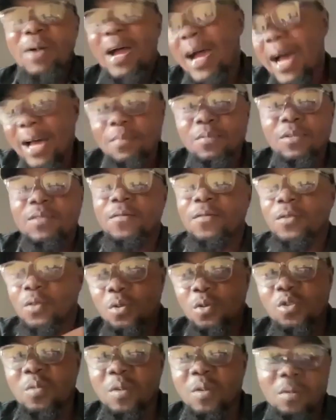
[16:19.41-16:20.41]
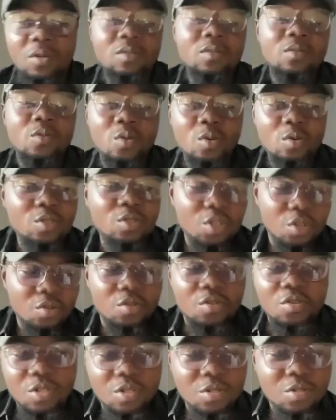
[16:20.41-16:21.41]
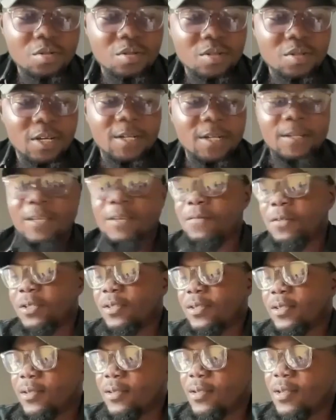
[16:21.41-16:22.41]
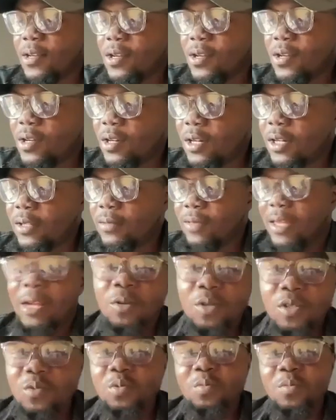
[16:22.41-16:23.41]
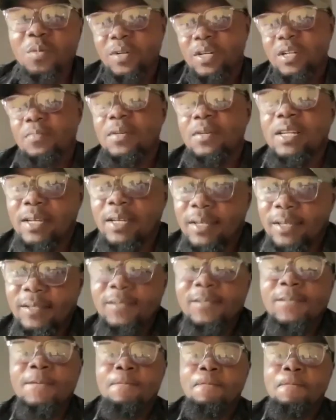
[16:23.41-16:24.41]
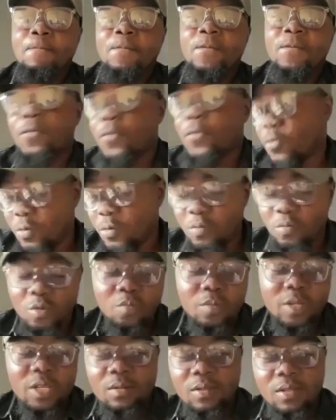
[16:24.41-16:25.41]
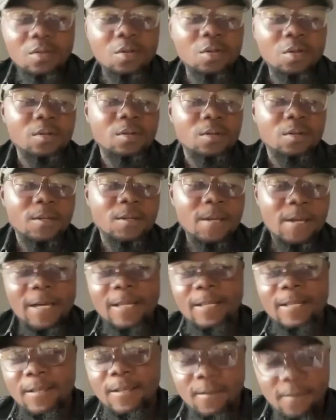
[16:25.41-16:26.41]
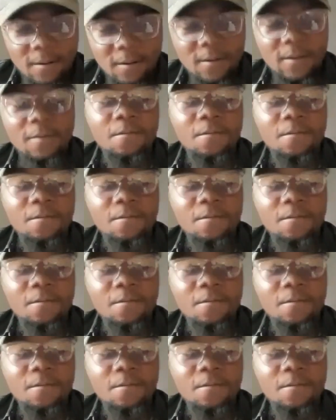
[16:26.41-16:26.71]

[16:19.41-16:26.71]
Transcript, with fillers: Perhaps for those who may not know, could you tell us who Mubarak Bala is, for who may not know, and then